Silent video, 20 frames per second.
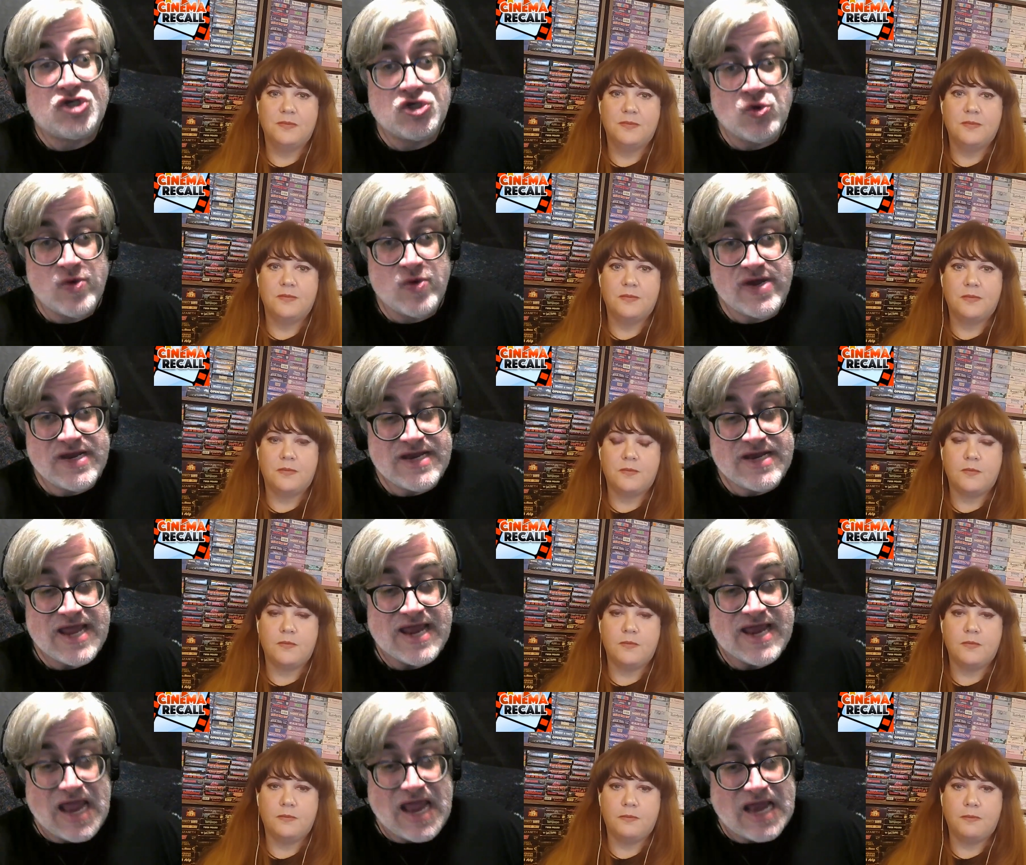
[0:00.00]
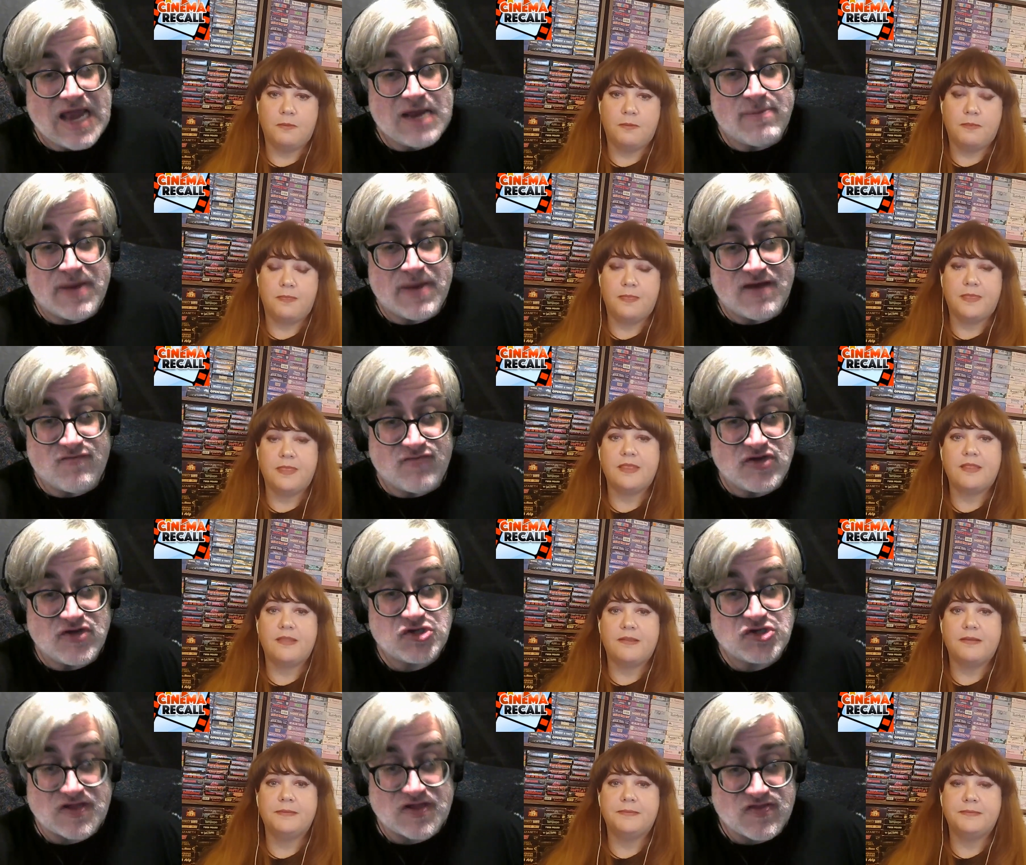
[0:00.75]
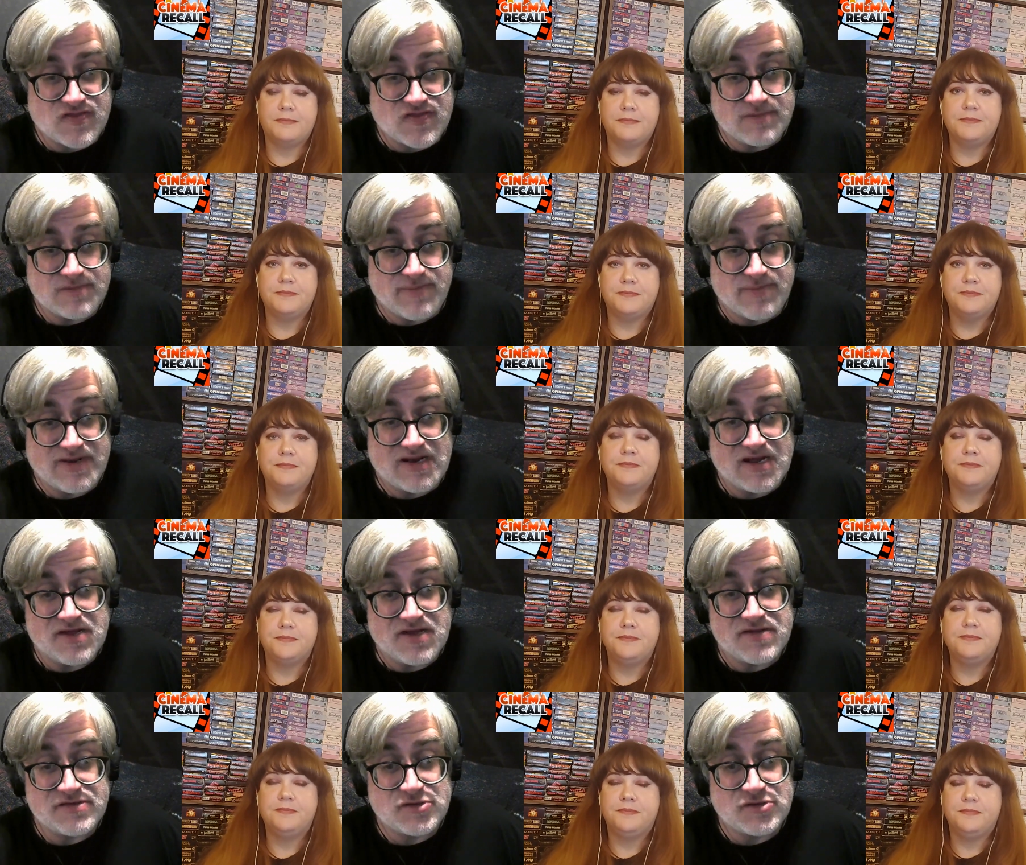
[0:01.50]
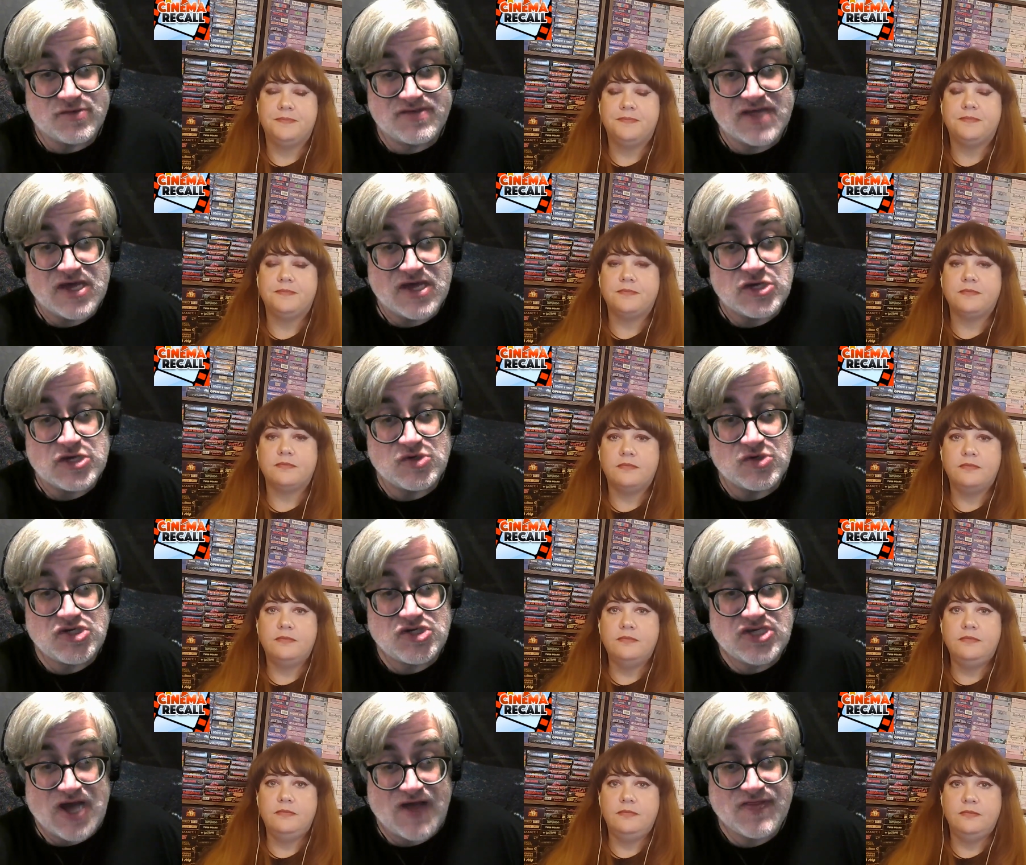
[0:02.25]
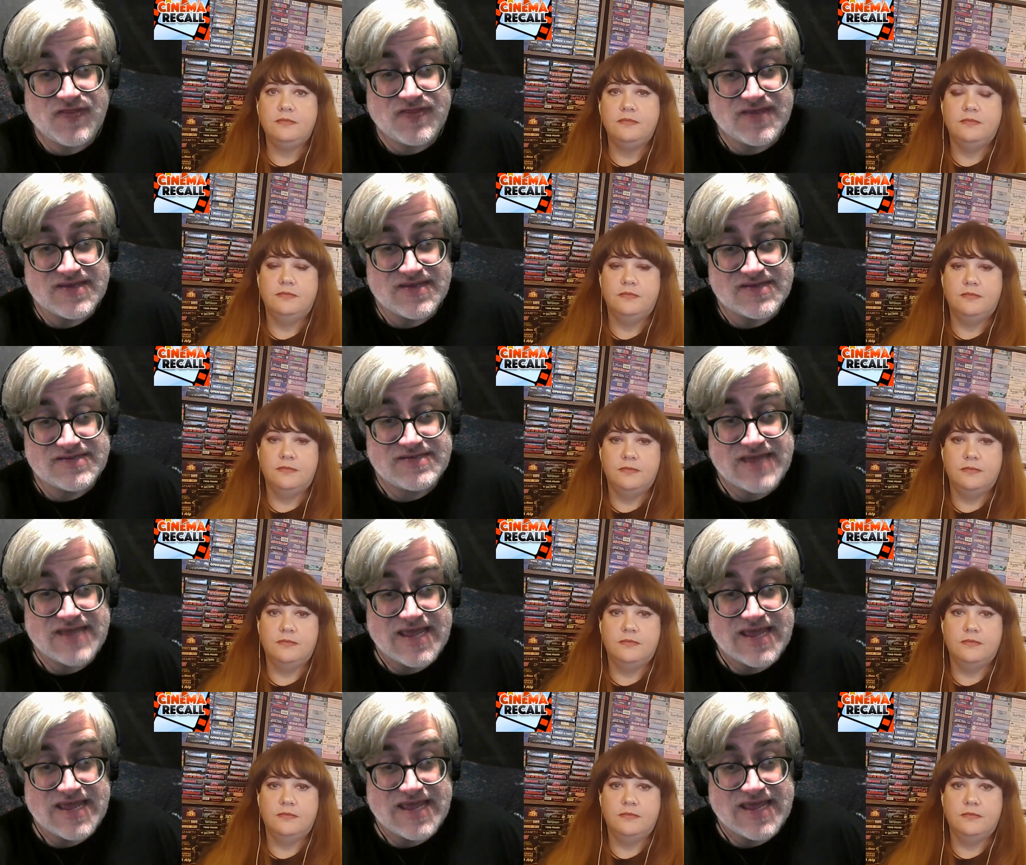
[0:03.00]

Speaker 1: doing an independent feature like this, because you said you shot this